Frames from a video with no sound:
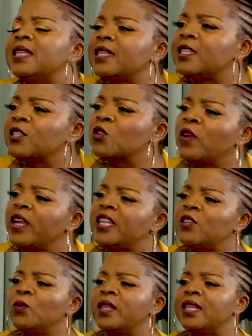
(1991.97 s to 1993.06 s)
that is
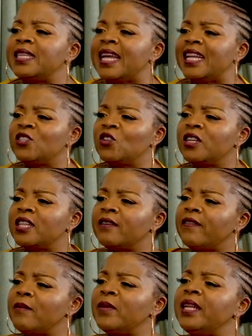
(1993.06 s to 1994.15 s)
created when the dad is not in the
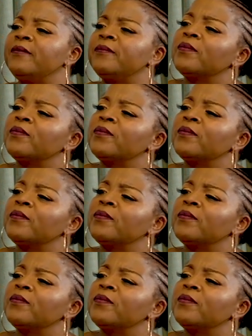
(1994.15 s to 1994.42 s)
family?